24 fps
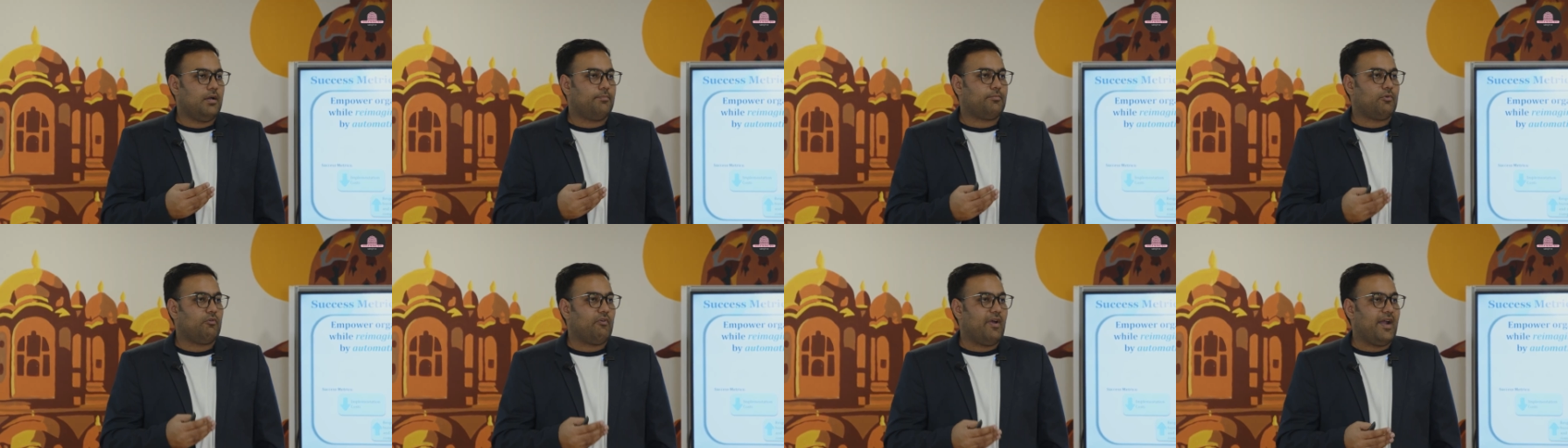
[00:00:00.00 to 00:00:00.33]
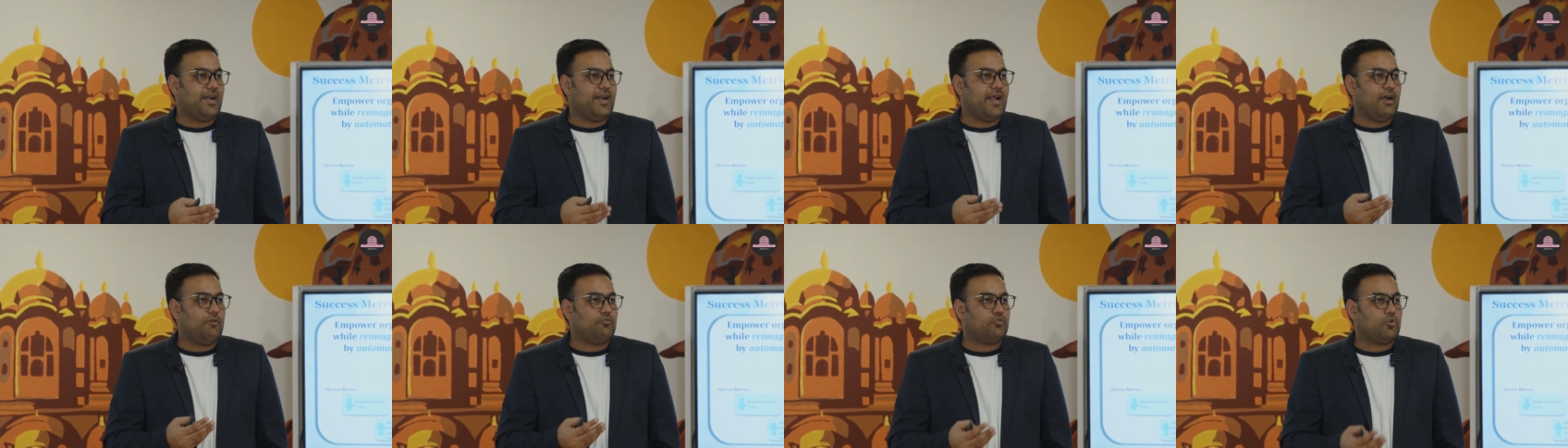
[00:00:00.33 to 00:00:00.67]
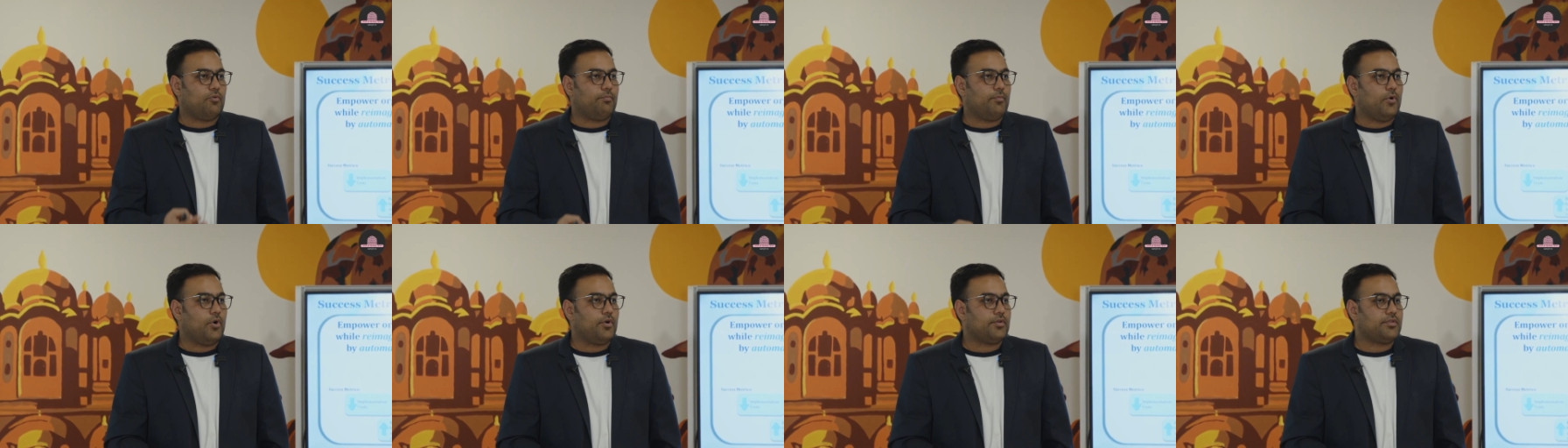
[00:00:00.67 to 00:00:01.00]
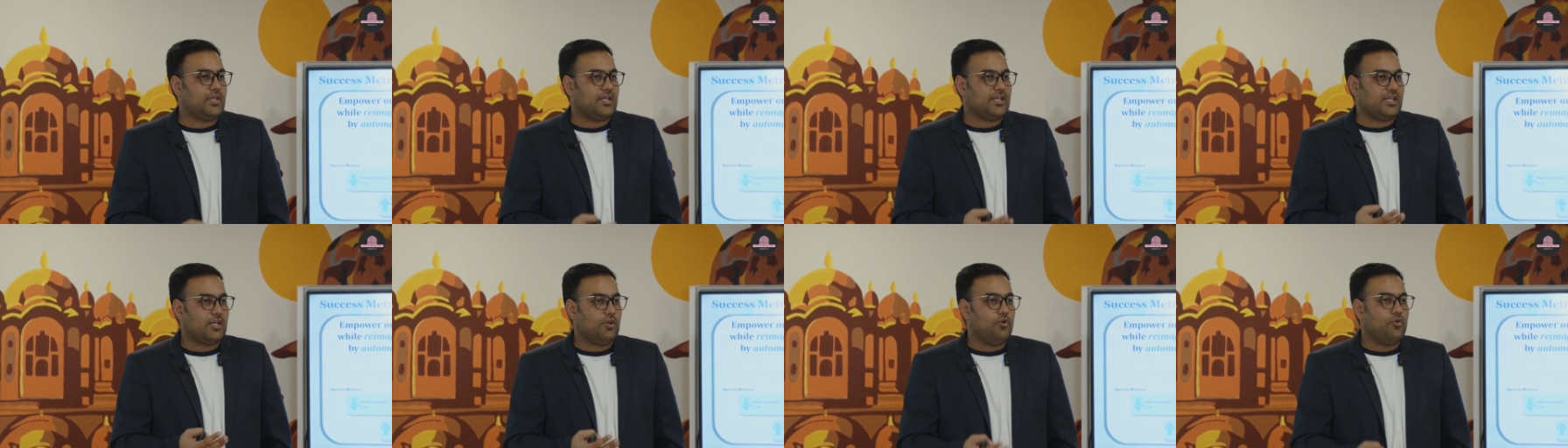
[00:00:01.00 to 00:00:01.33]
provide out-of-box
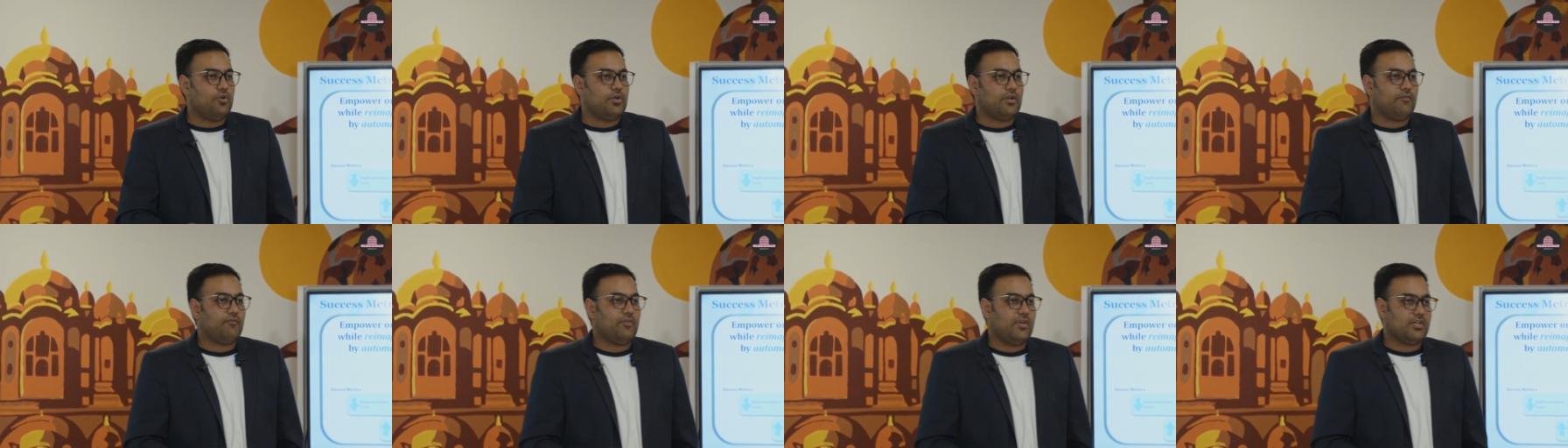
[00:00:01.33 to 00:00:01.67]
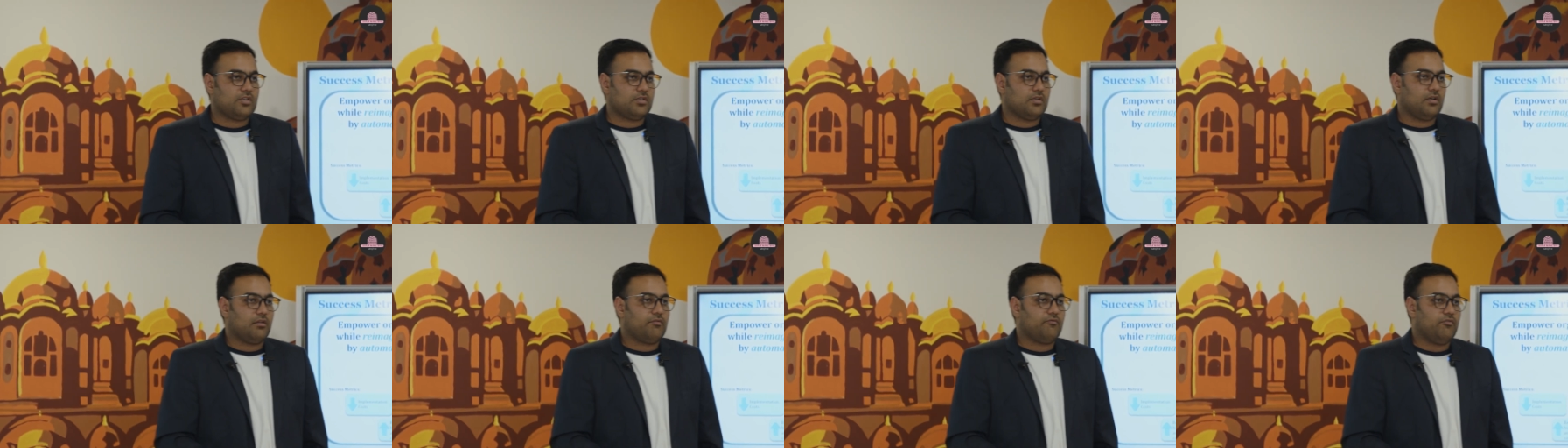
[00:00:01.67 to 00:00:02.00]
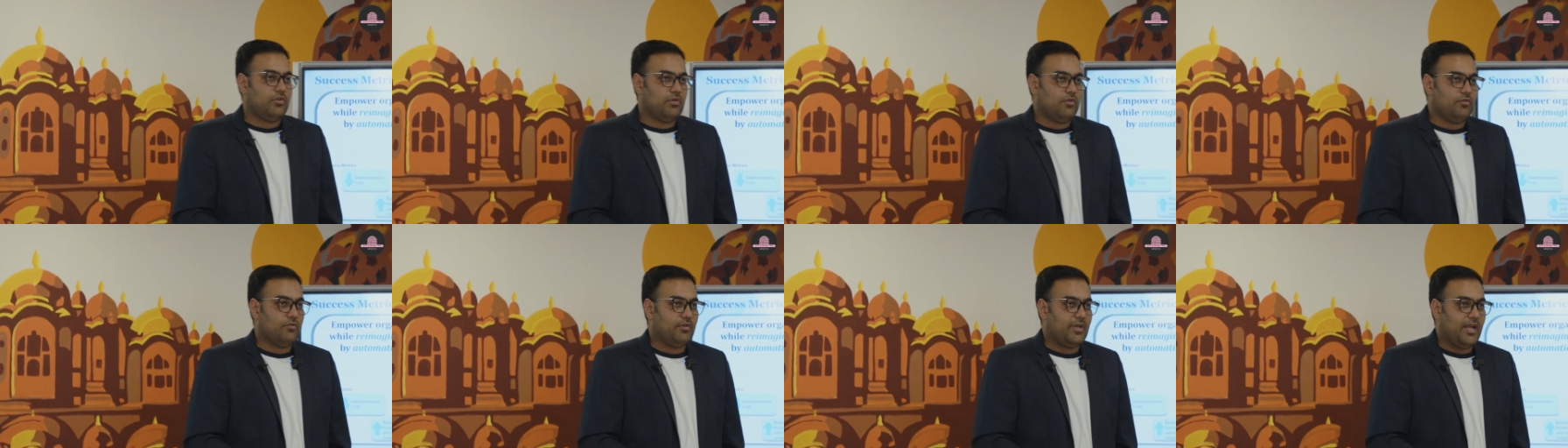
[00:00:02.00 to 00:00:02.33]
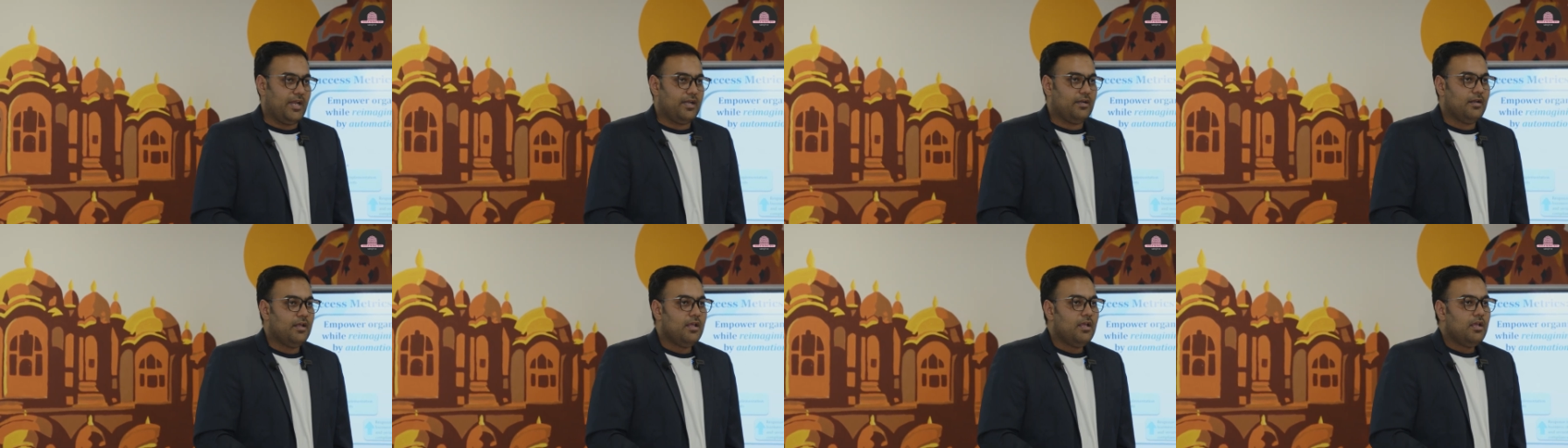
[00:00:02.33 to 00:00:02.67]
security features for you,
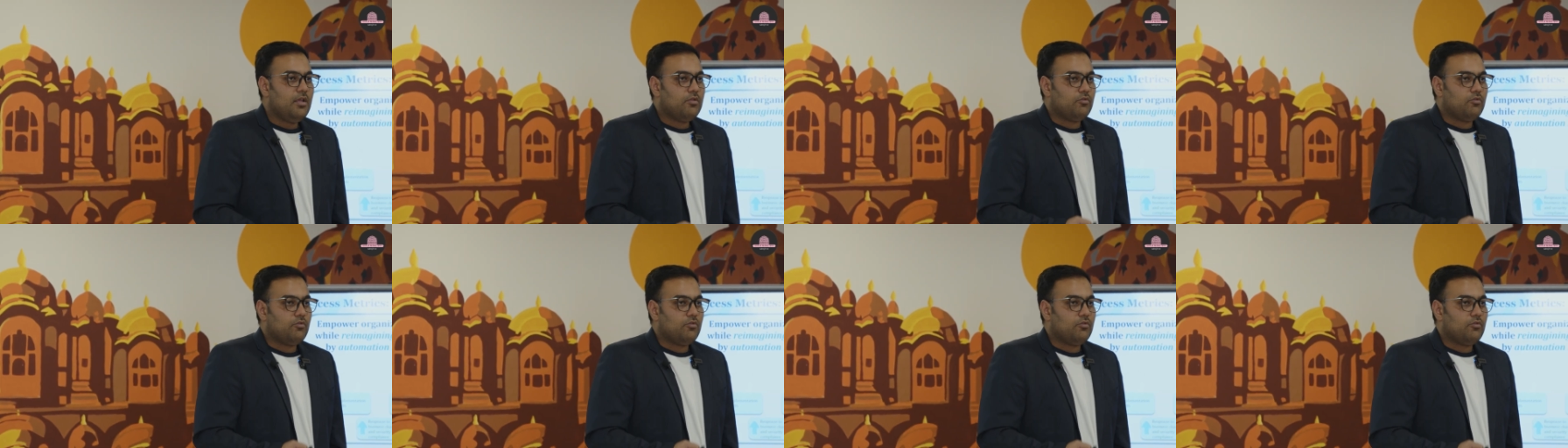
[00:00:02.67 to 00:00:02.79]
right?